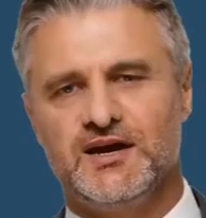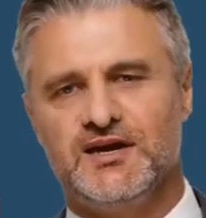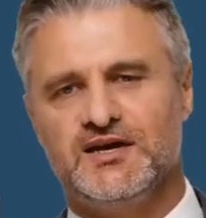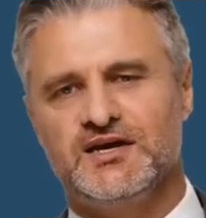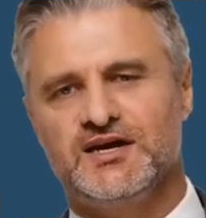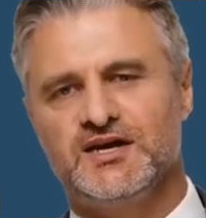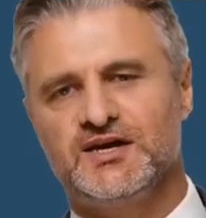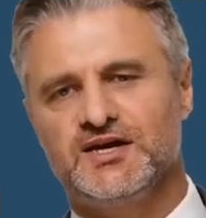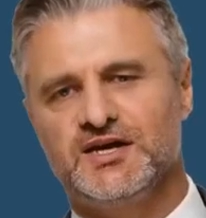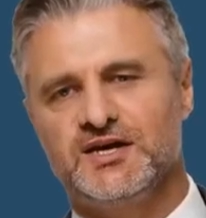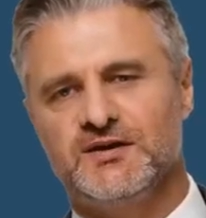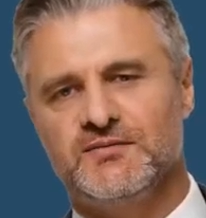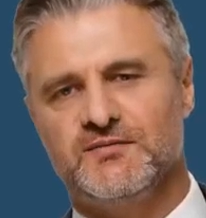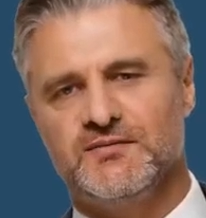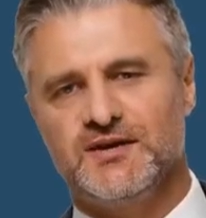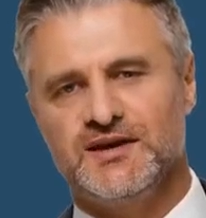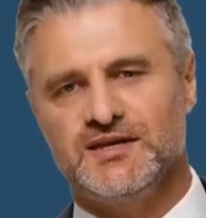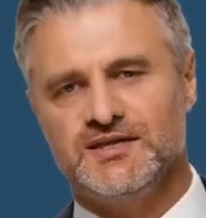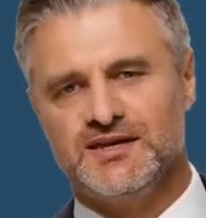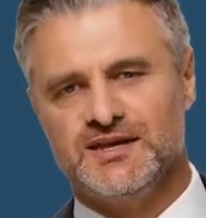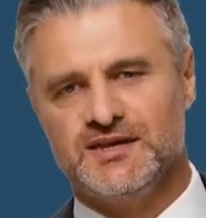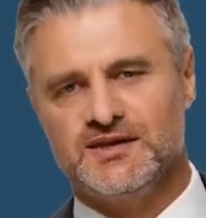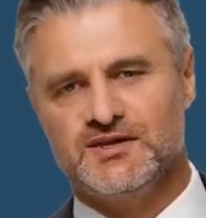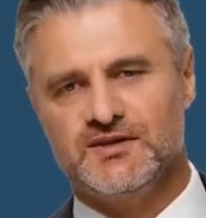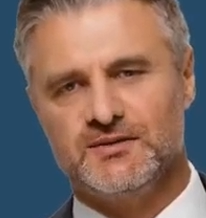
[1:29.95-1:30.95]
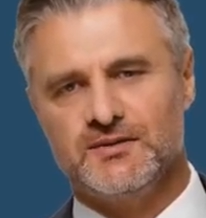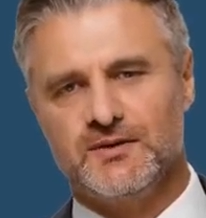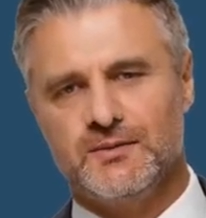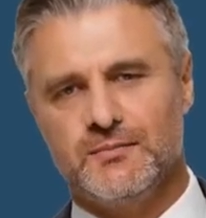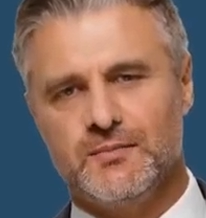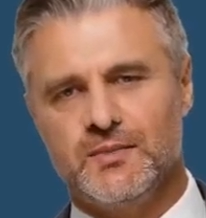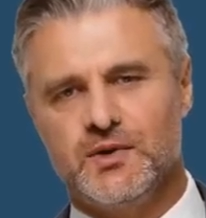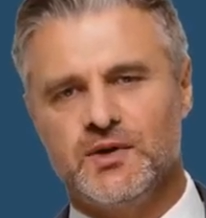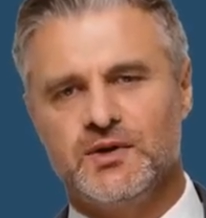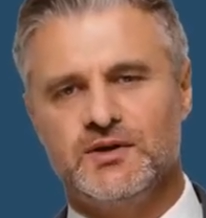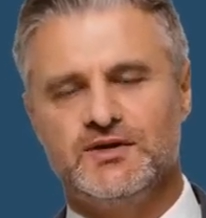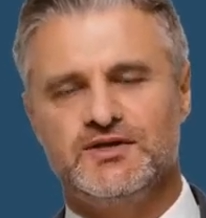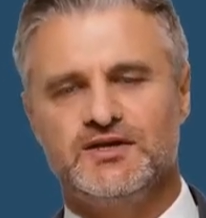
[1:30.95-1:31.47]
such as meetings,
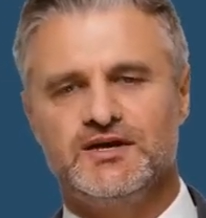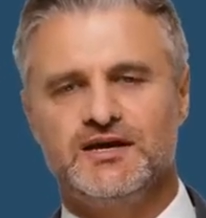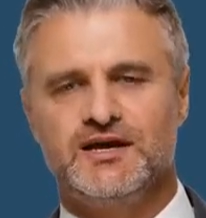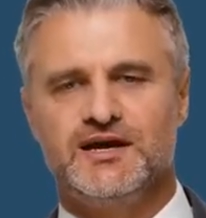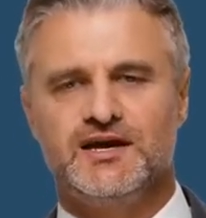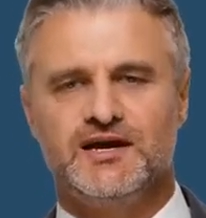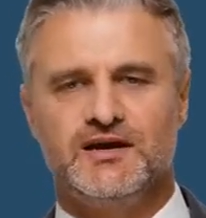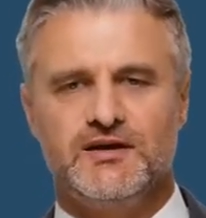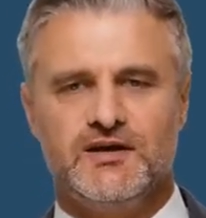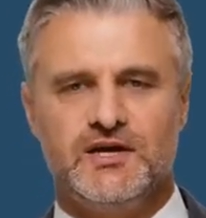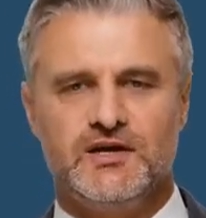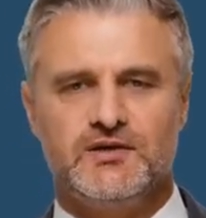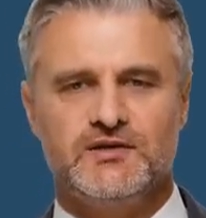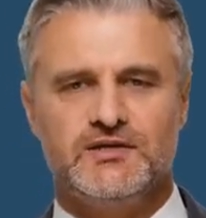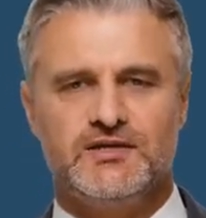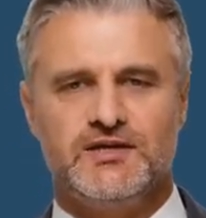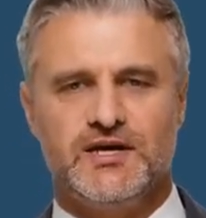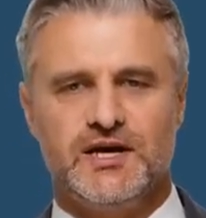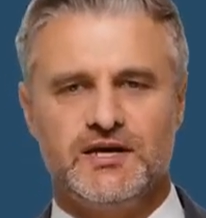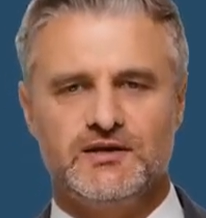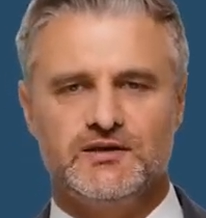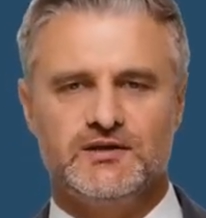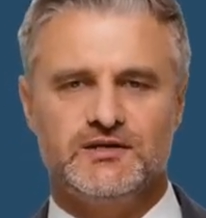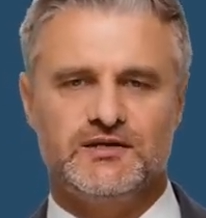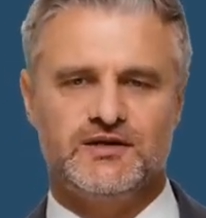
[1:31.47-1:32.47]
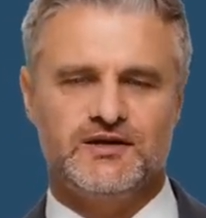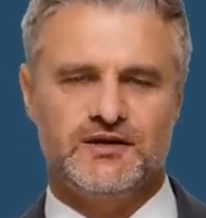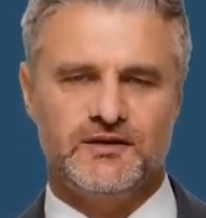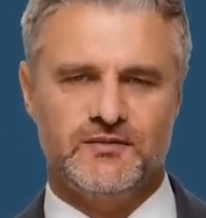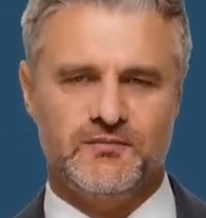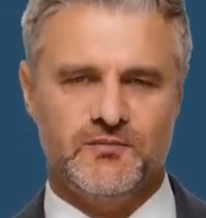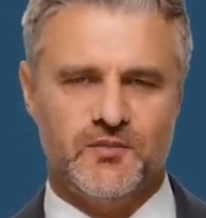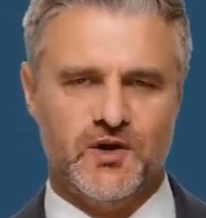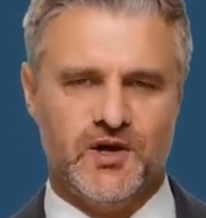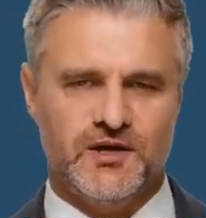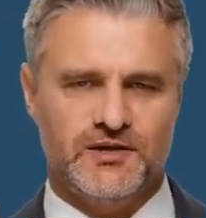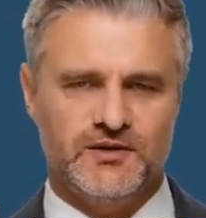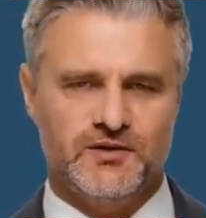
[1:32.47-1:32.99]
reports, newsletters,
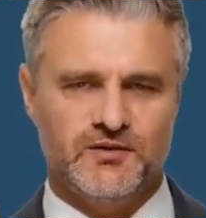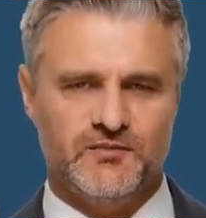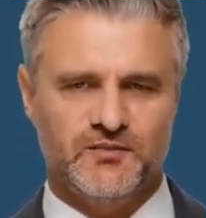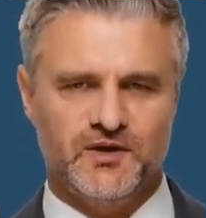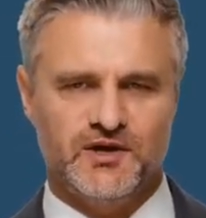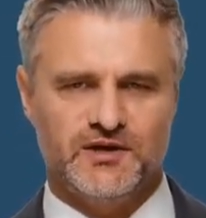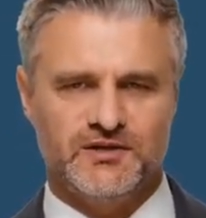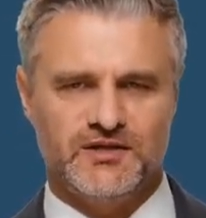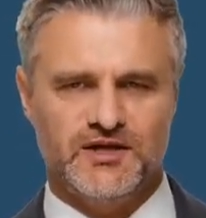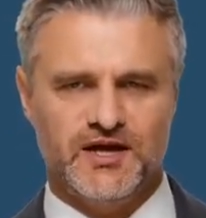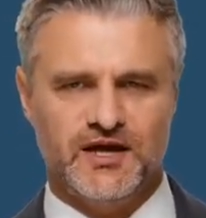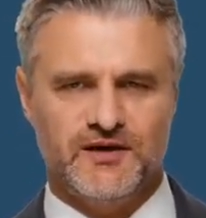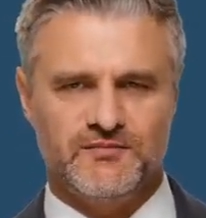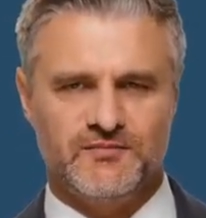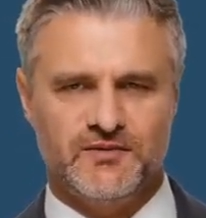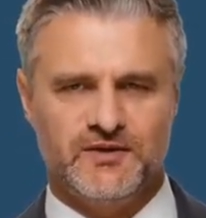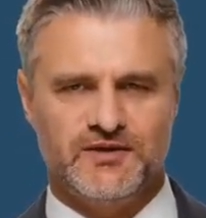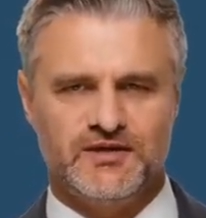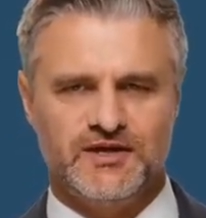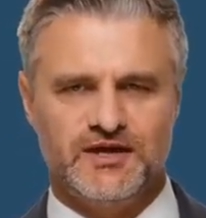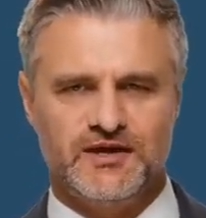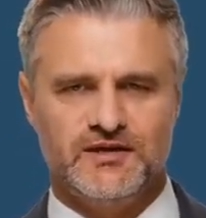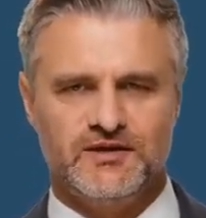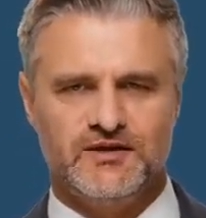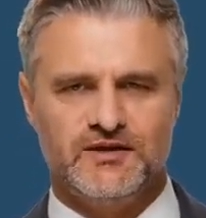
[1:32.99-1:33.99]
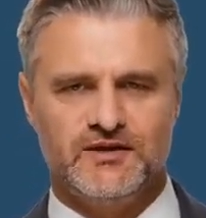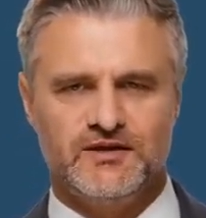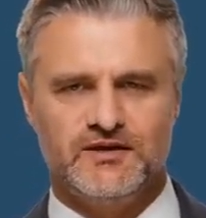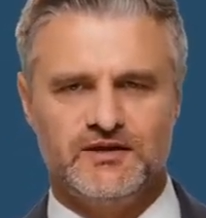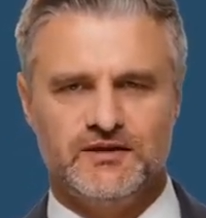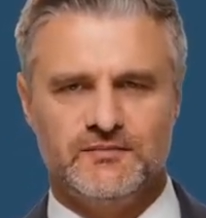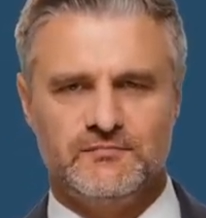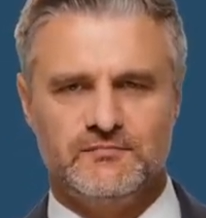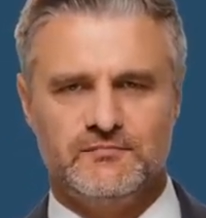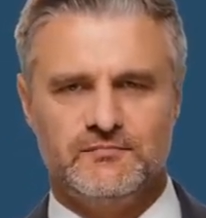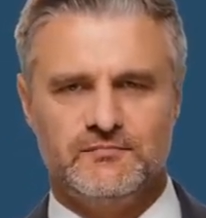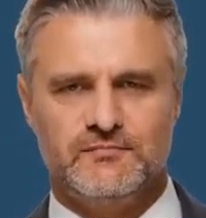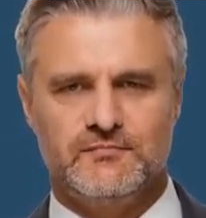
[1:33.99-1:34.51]
and one-to-one conversations.